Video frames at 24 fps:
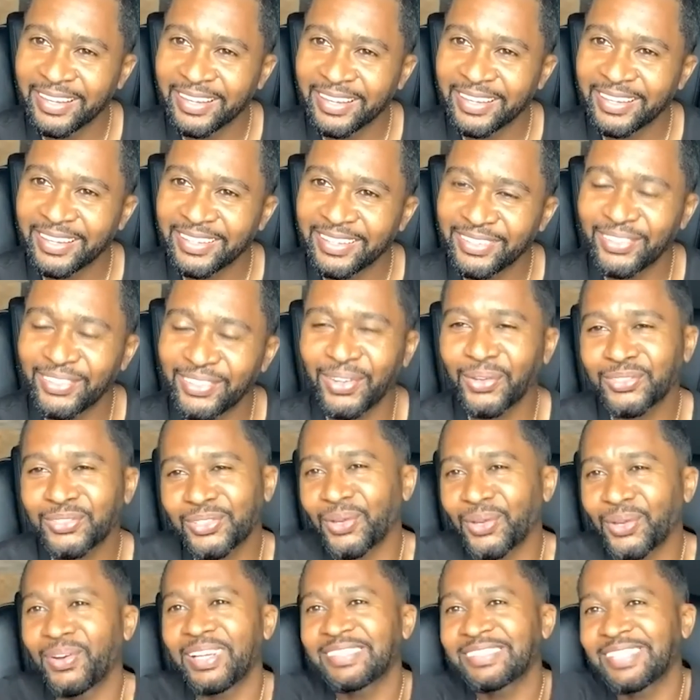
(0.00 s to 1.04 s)
You know,
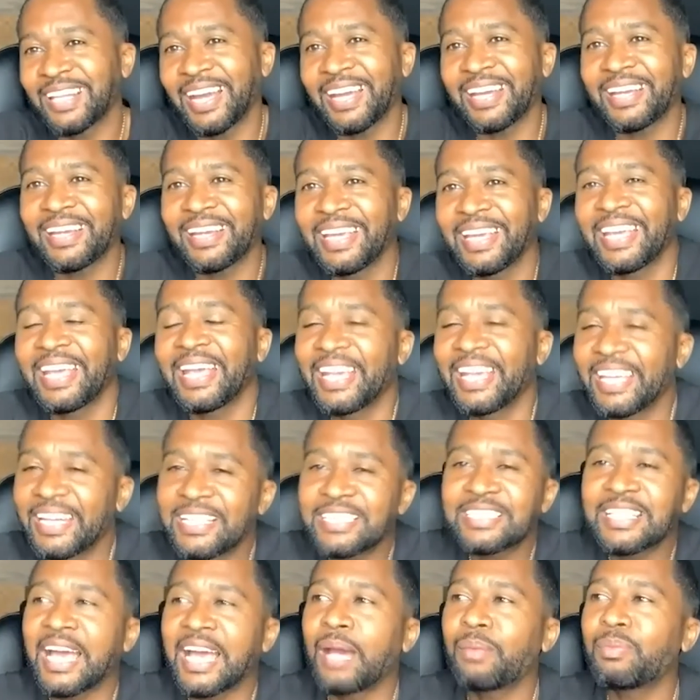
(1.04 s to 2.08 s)
so it's like
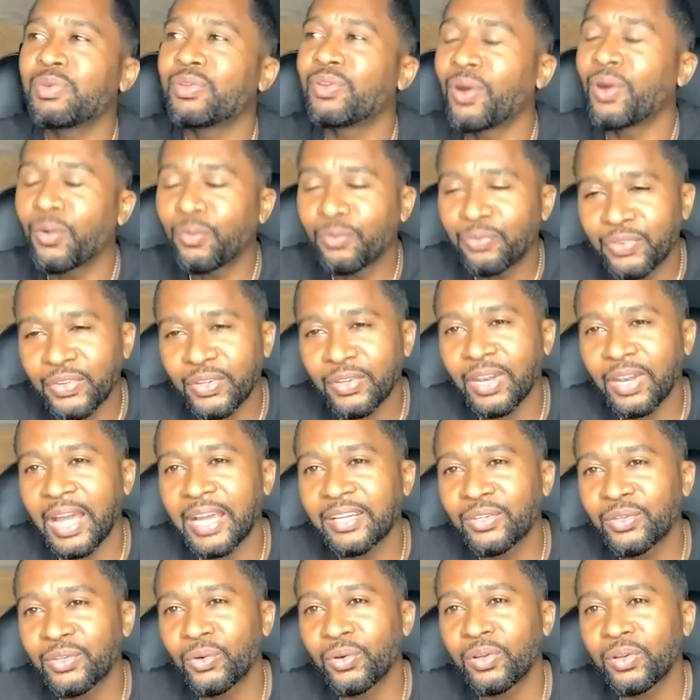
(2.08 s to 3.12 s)
anytime you don't feel
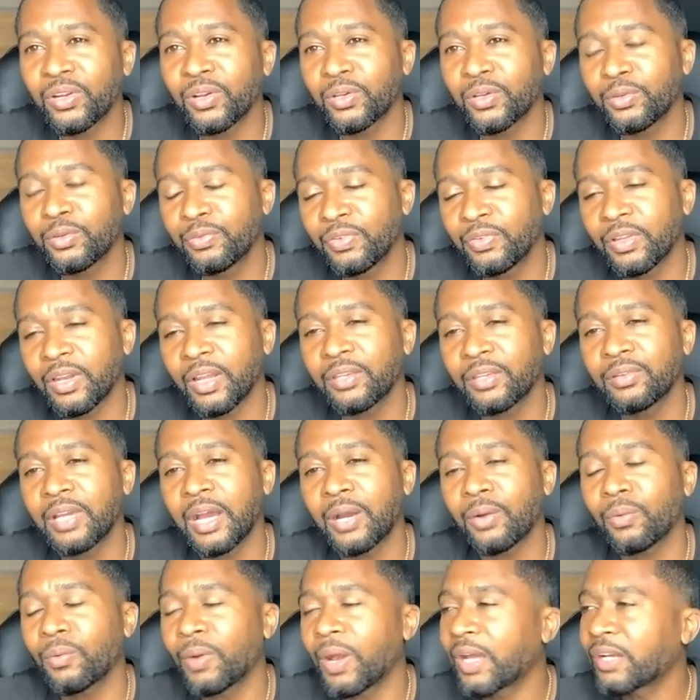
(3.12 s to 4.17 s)
like doing it or you feel like you
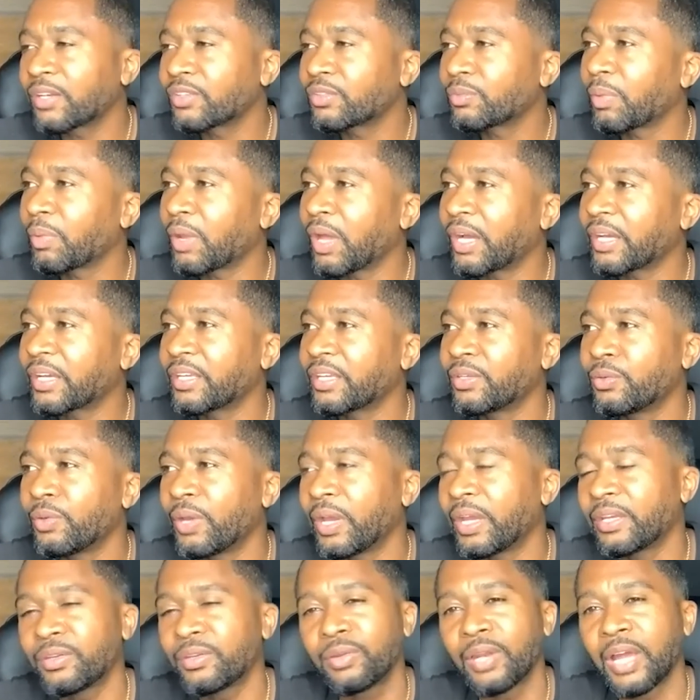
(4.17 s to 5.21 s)
got writer's block and
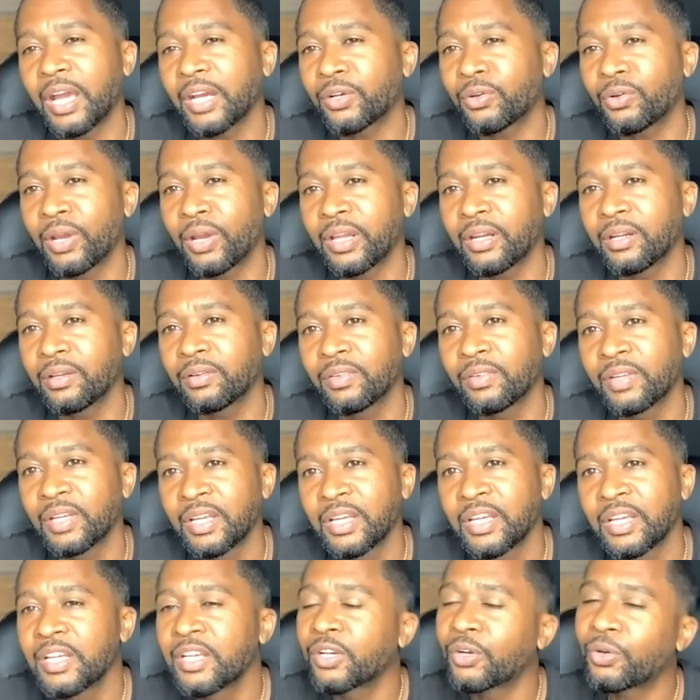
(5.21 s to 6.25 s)
you're not creative,
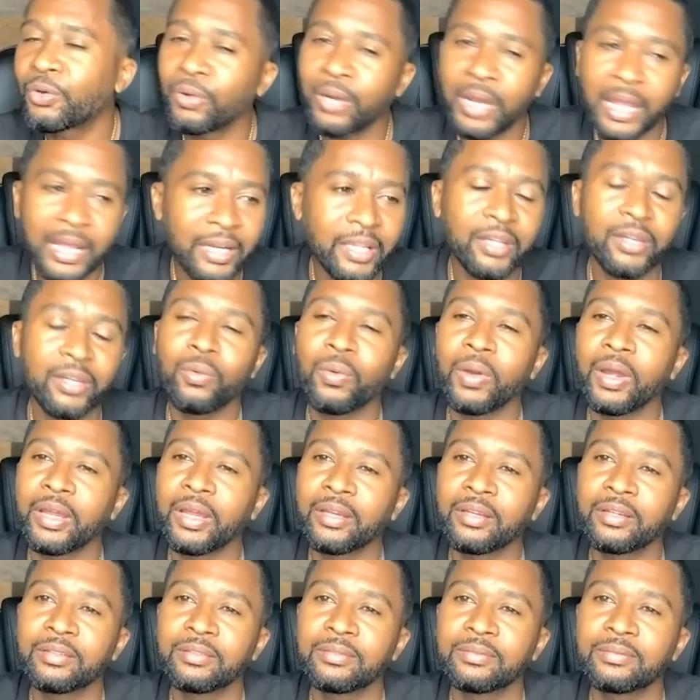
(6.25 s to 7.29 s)
create anyway.
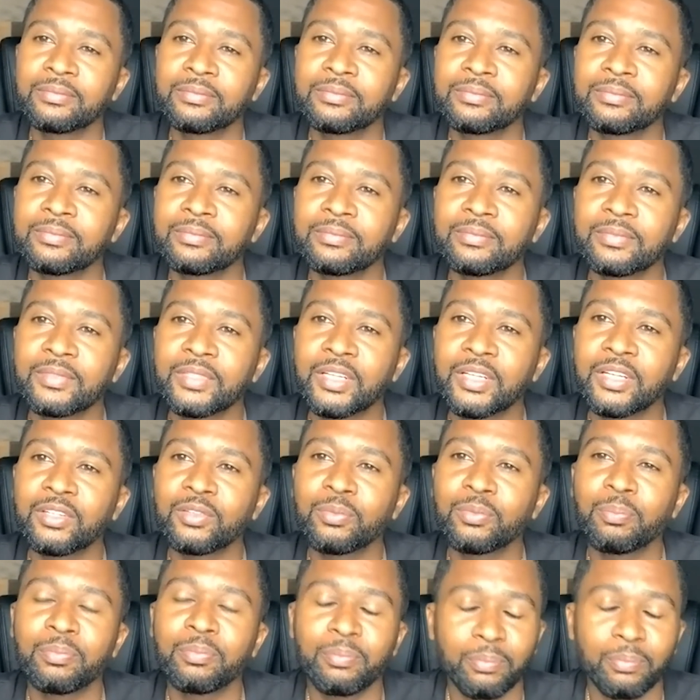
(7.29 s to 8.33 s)

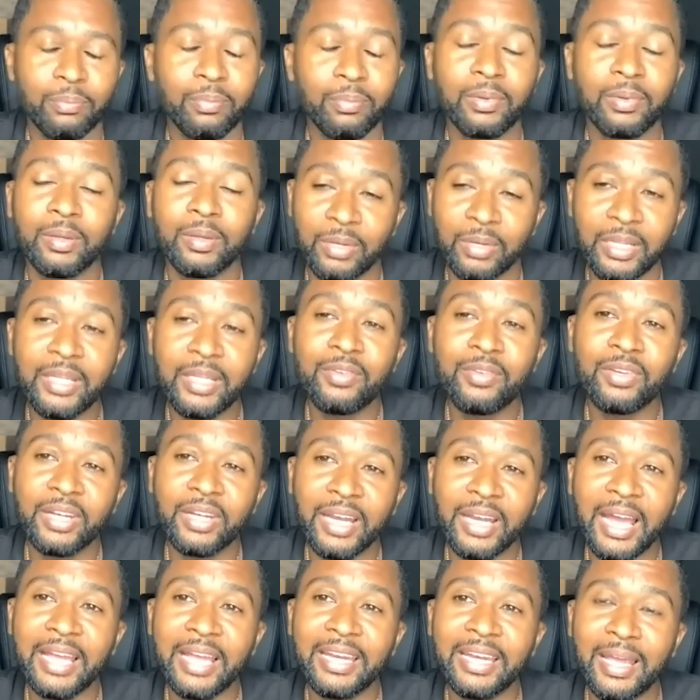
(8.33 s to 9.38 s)
Because believe it or
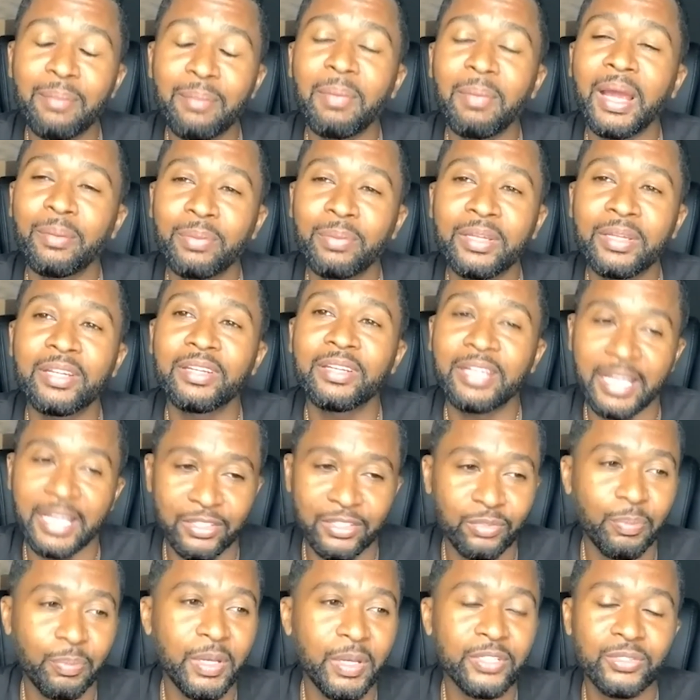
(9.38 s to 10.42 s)
not, that might be that
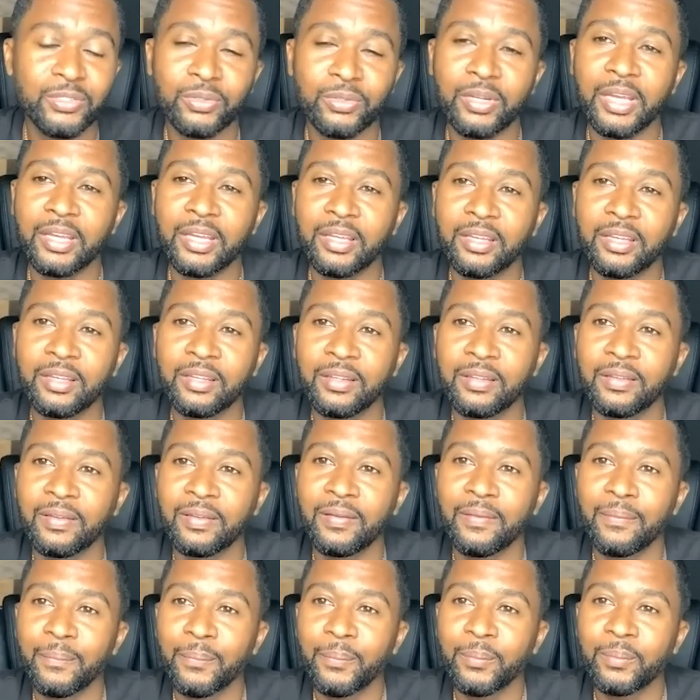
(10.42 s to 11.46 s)
special day.
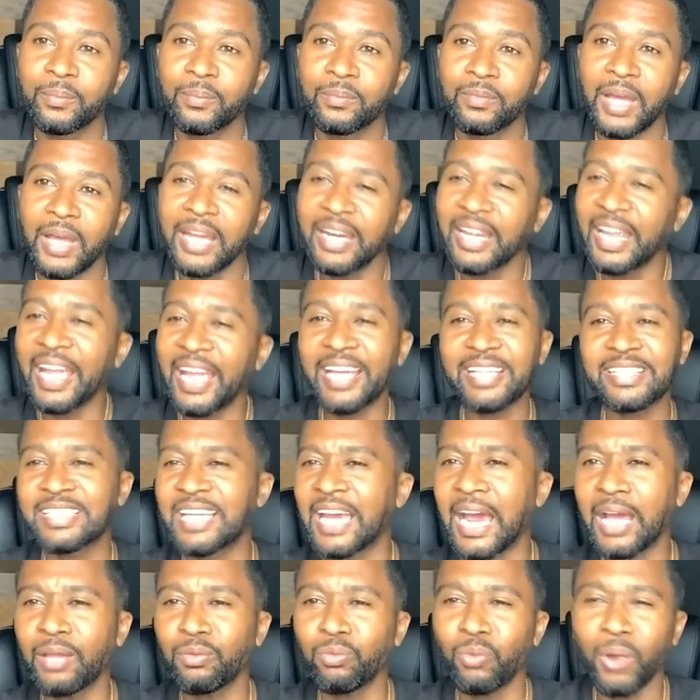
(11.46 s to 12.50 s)
Right. I done had
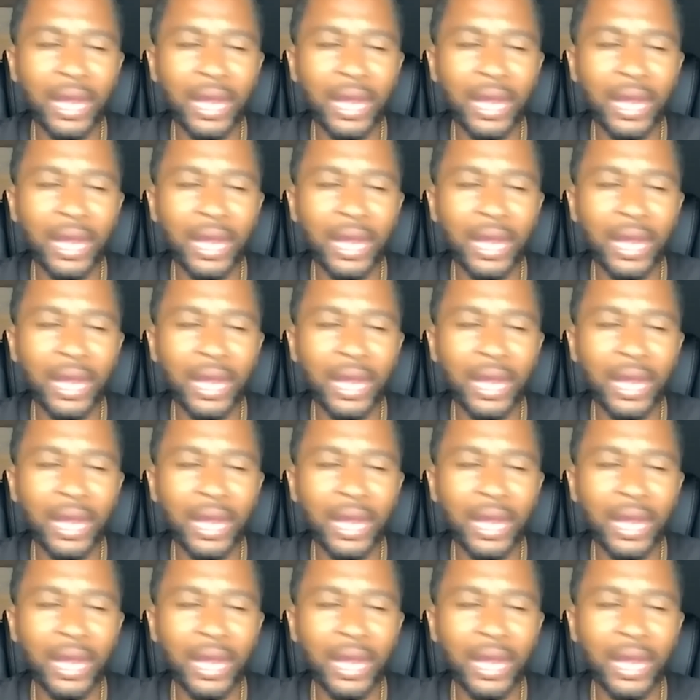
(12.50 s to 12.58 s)
times where I